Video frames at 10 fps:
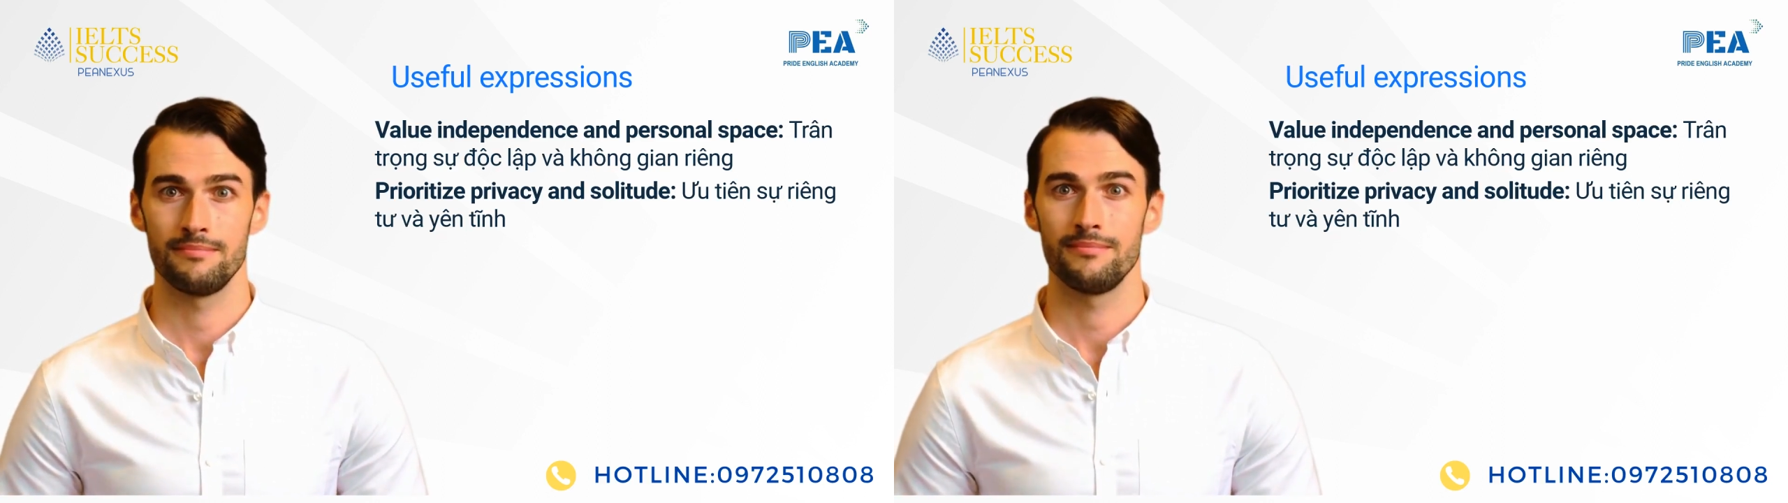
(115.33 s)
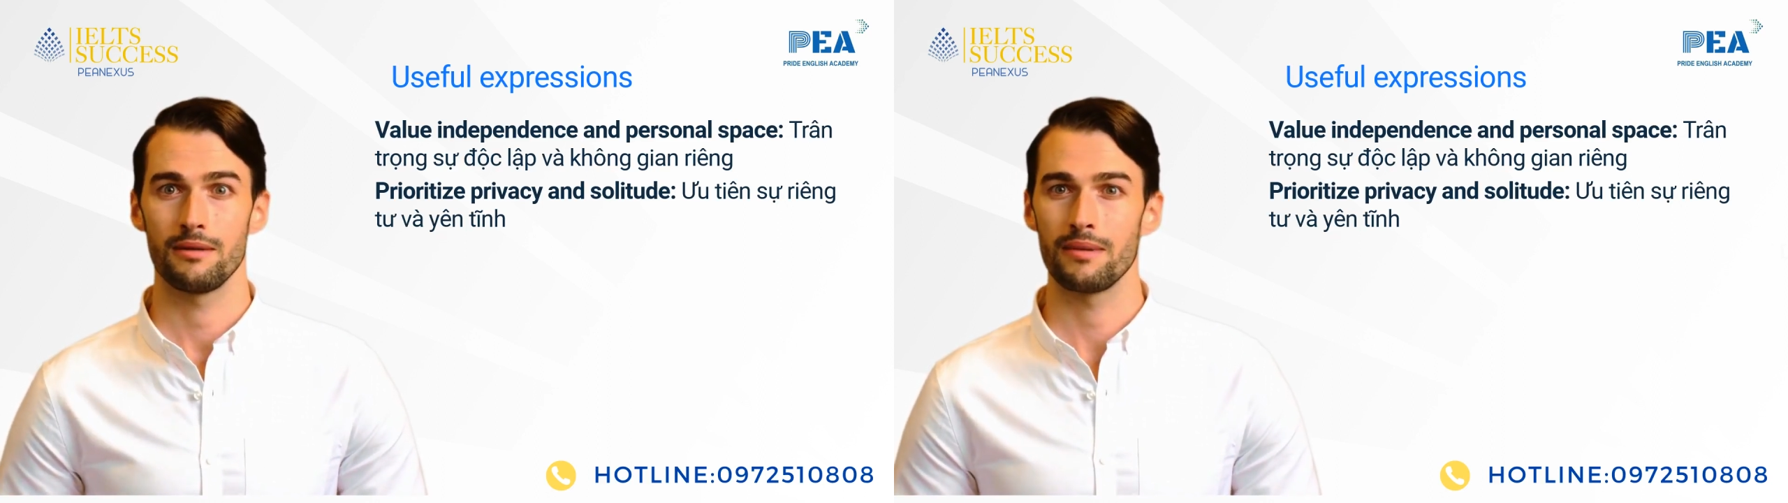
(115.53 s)

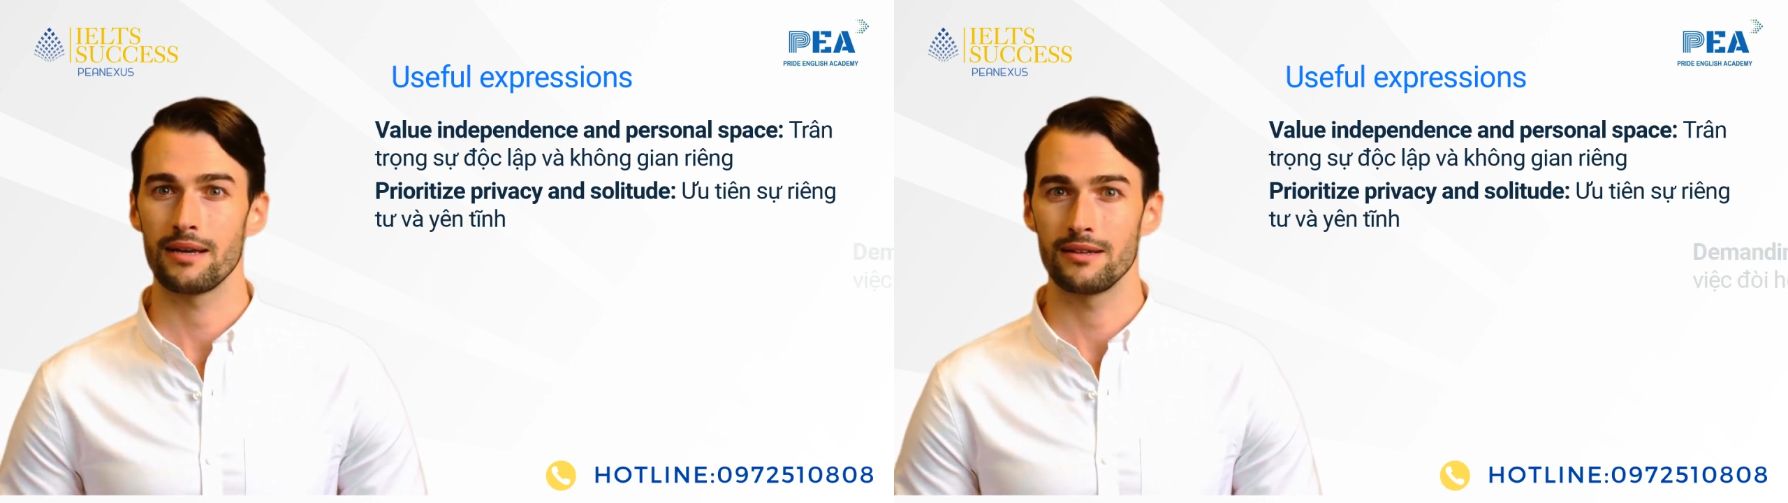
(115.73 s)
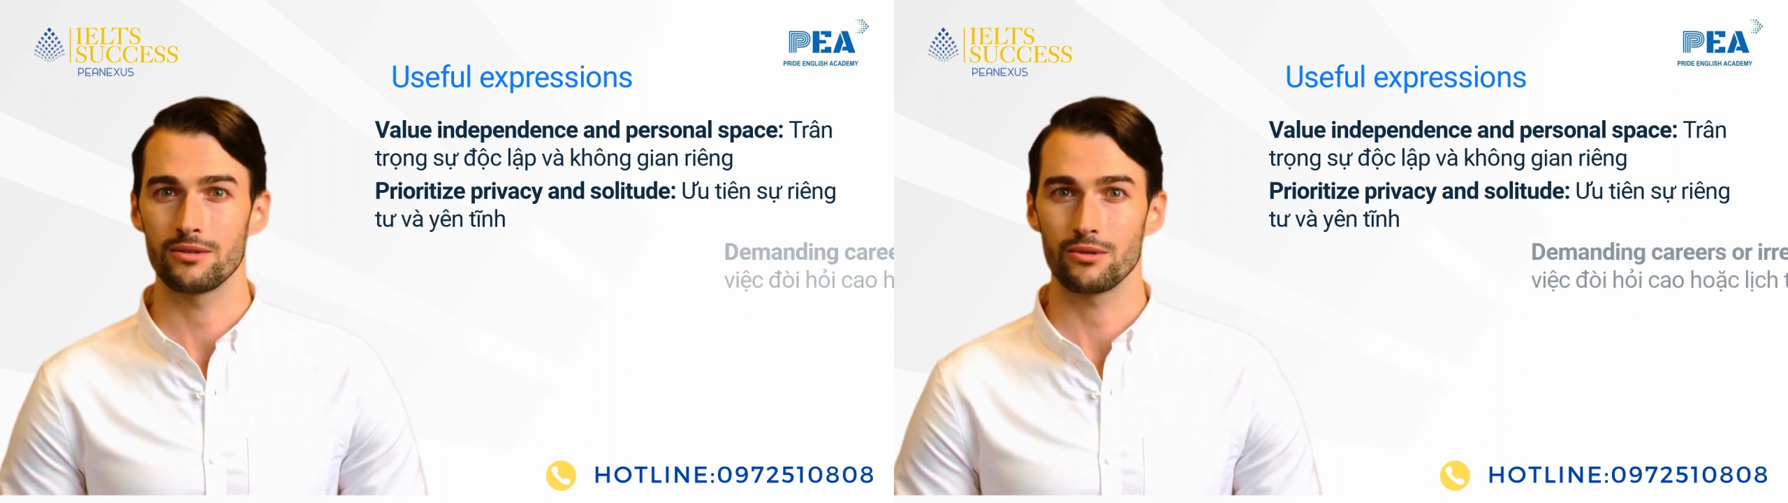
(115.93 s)

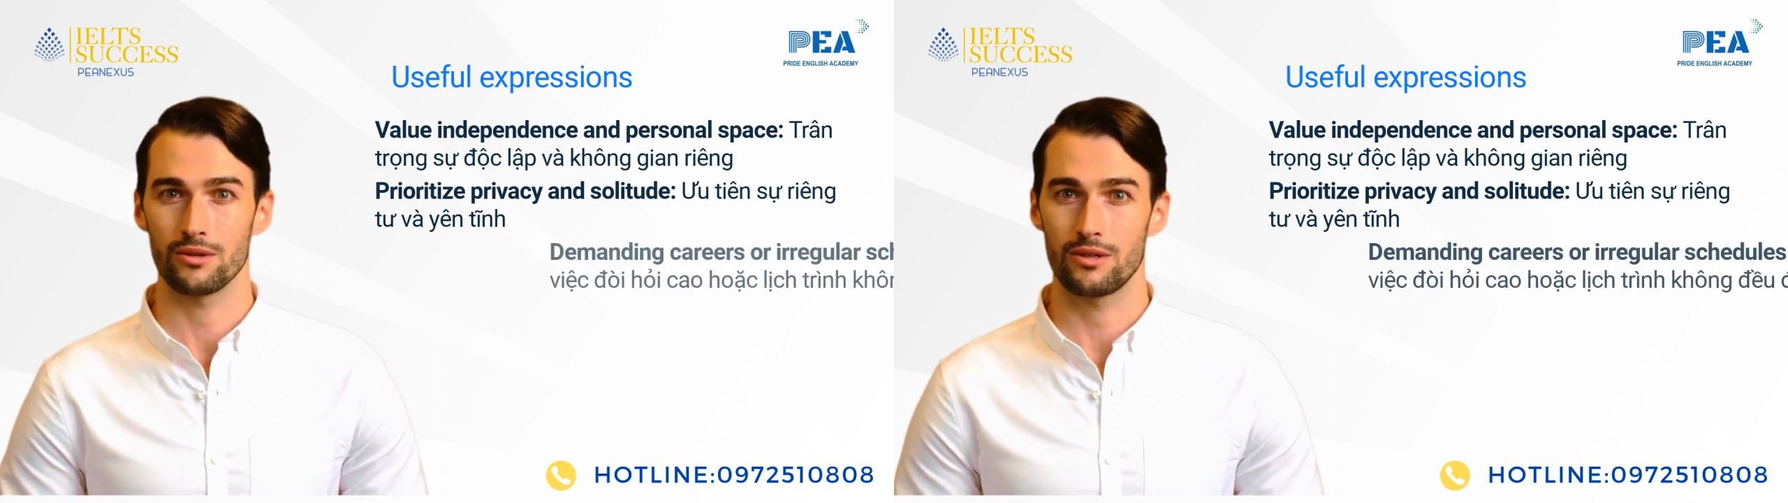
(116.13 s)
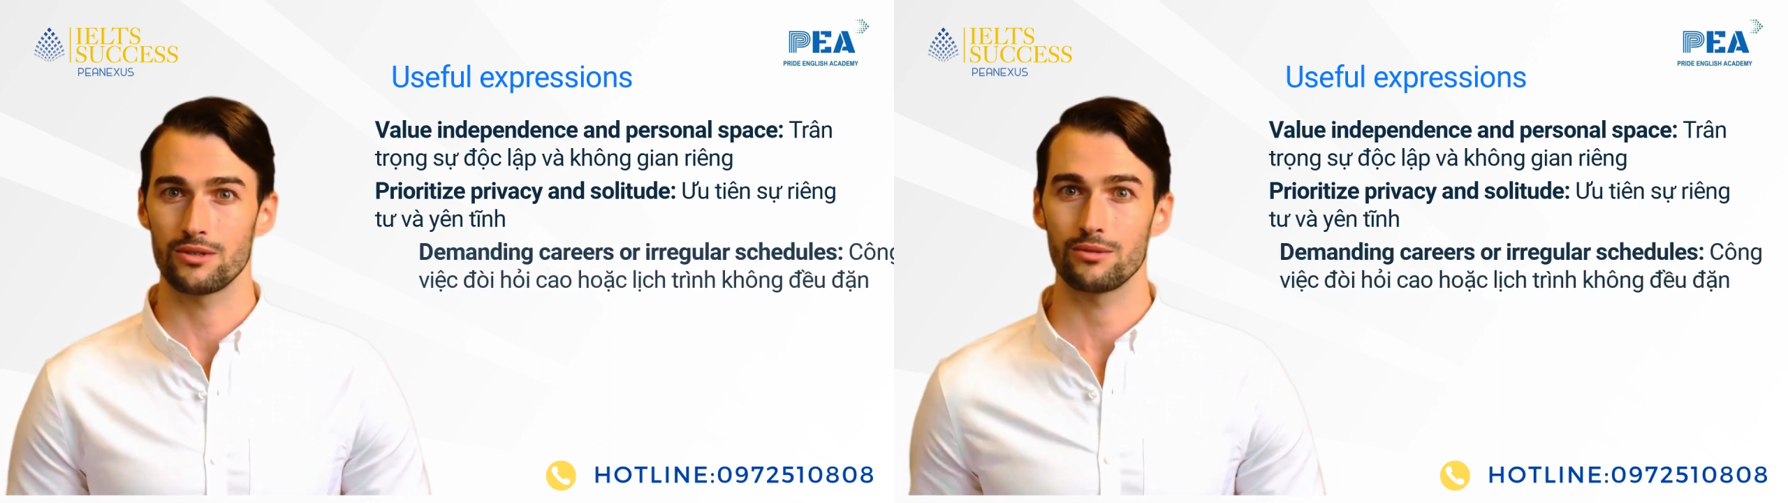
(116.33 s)
Demanding
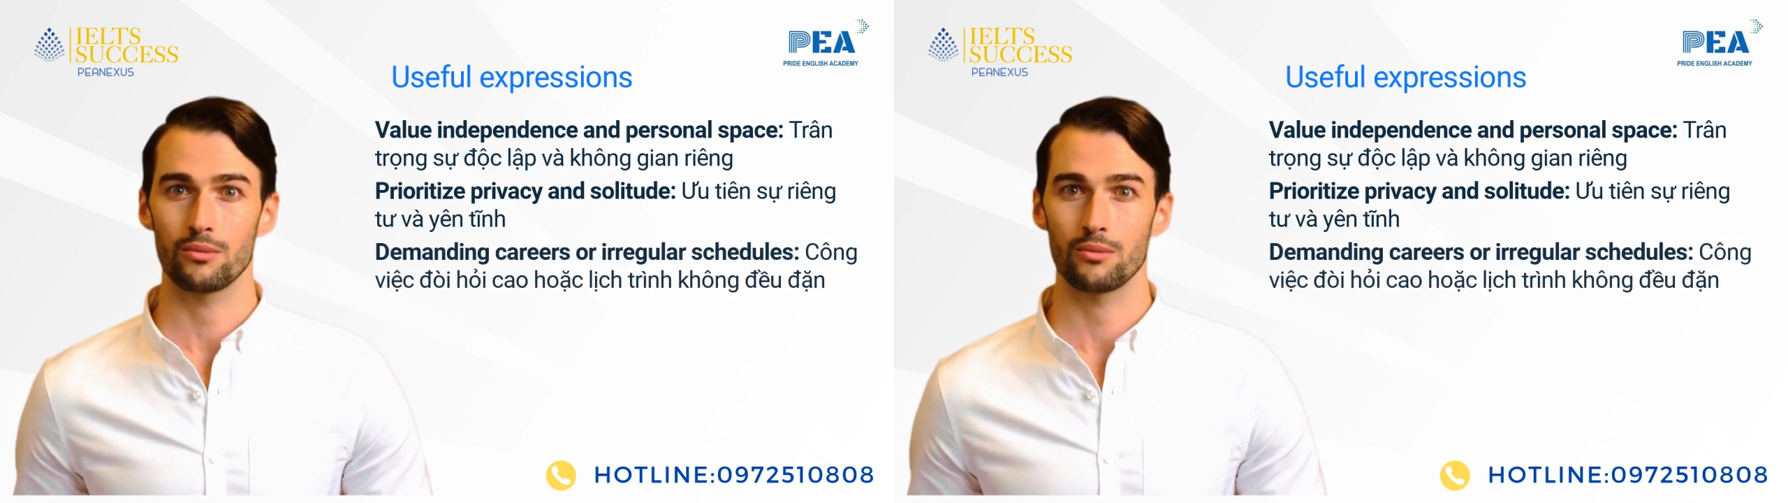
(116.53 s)
careers